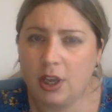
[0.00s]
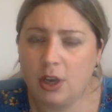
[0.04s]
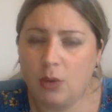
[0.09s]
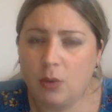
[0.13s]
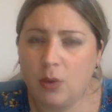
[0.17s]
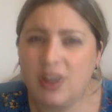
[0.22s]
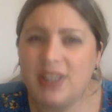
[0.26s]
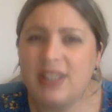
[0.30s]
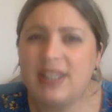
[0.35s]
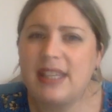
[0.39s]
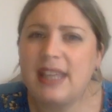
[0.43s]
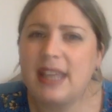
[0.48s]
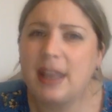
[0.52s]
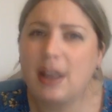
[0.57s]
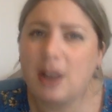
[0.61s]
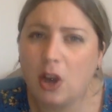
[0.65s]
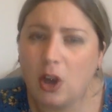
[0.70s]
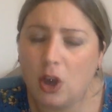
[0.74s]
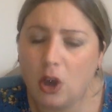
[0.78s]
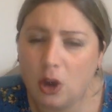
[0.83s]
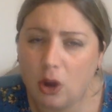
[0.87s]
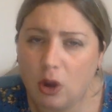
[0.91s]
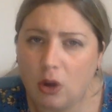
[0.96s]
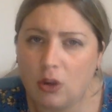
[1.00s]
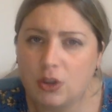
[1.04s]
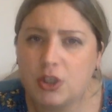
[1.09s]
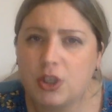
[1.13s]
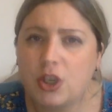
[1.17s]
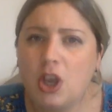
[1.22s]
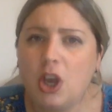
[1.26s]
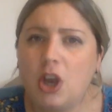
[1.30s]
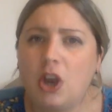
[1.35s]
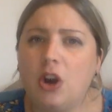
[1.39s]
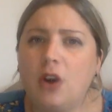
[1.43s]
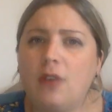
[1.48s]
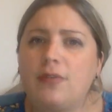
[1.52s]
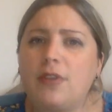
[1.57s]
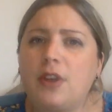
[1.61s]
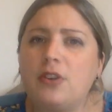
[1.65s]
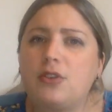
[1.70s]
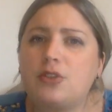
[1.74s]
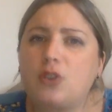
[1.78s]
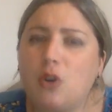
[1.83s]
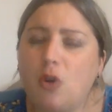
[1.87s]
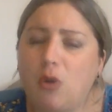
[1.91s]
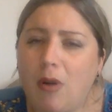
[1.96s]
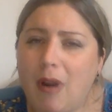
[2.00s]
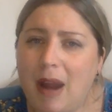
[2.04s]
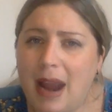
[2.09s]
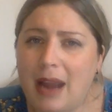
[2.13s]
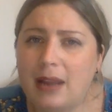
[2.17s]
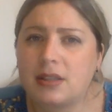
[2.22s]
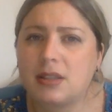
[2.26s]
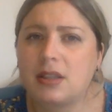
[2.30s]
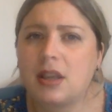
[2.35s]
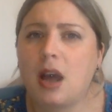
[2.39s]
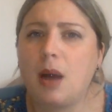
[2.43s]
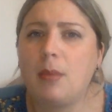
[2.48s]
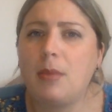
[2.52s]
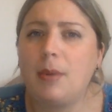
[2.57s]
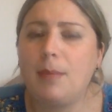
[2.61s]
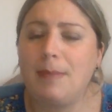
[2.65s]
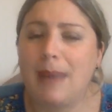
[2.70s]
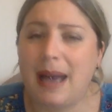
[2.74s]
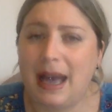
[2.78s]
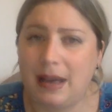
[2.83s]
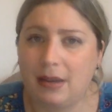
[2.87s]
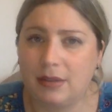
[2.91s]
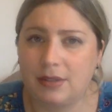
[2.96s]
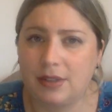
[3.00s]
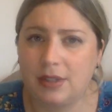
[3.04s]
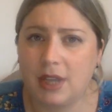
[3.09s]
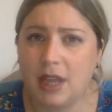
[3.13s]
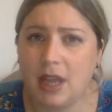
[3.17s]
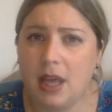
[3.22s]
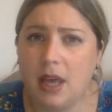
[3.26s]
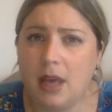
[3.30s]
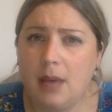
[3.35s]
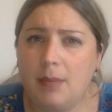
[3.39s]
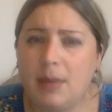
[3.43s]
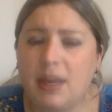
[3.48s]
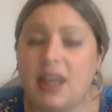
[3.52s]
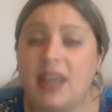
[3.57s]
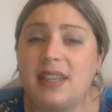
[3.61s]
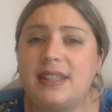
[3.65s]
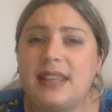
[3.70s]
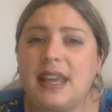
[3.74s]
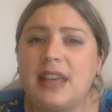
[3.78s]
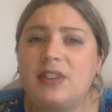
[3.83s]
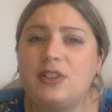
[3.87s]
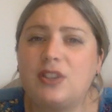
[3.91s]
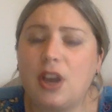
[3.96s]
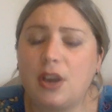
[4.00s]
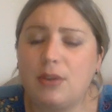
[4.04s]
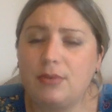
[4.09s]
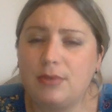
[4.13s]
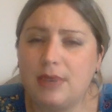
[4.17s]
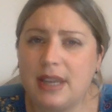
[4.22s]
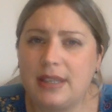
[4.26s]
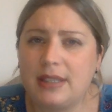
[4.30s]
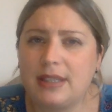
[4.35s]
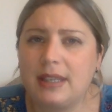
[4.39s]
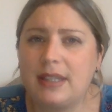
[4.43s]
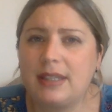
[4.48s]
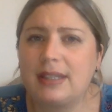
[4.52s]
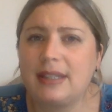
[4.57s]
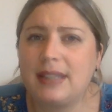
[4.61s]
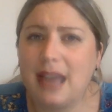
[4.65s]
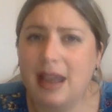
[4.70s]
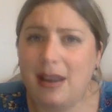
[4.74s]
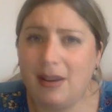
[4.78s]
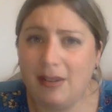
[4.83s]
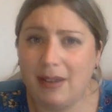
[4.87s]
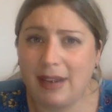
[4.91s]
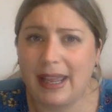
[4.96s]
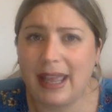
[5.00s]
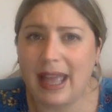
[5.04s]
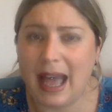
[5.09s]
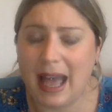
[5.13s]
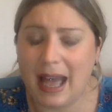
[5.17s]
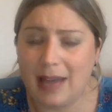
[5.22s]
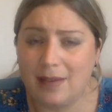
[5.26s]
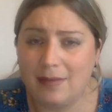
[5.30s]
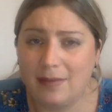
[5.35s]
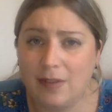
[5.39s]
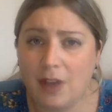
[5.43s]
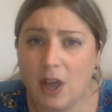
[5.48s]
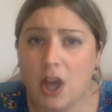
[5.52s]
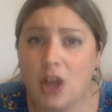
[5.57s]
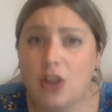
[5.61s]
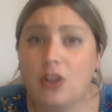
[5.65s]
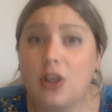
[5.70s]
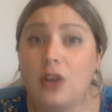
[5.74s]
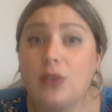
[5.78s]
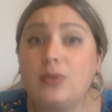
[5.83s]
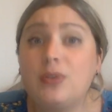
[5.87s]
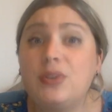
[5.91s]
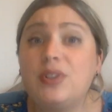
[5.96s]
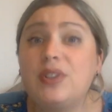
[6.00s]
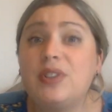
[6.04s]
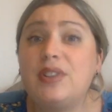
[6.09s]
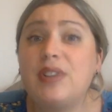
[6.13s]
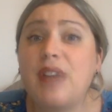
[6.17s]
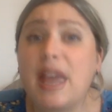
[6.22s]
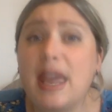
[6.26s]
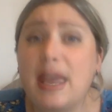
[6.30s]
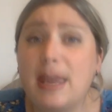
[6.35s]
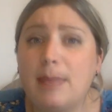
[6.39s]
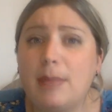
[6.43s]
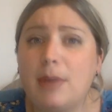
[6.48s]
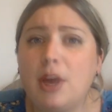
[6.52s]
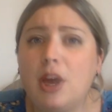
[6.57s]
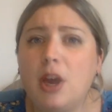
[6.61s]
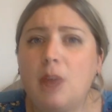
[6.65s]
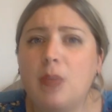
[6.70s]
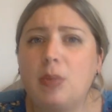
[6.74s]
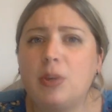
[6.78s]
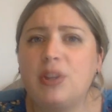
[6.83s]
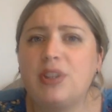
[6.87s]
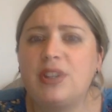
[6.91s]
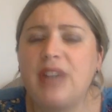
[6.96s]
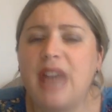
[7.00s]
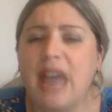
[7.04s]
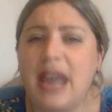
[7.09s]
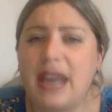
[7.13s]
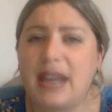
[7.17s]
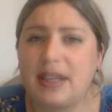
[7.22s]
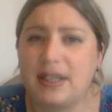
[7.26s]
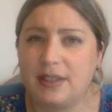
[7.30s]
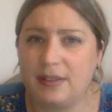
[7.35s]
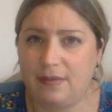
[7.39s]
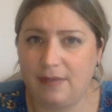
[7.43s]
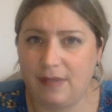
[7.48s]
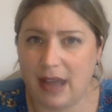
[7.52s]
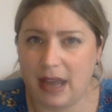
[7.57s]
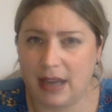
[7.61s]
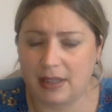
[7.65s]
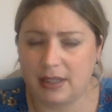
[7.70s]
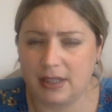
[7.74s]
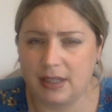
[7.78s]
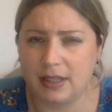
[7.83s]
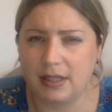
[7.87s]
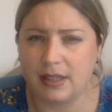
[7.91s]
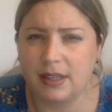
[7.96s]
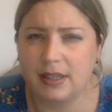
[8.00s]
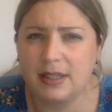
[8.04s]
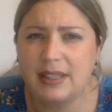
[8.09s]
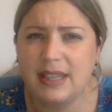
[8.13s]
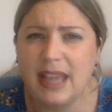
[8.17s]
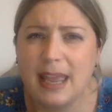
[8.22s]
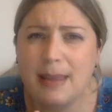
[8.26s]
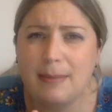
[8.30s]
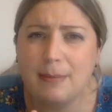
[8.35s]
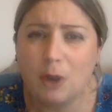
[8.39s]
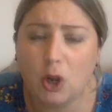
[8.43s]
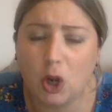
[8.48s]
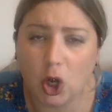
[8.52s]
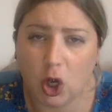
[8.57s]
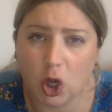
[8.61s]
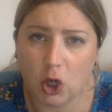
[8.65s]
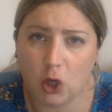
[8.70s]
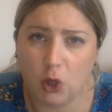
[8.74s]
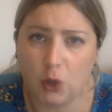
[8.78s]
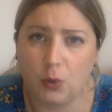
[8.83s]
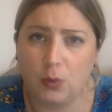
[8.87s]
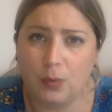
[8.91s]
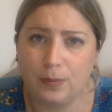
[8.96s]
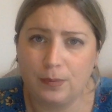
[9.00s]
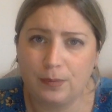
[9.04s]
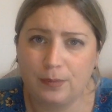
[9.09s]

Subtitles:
We're seeing a lot of those cracks come about because they don't necessarily have those same protective factors, the same glue.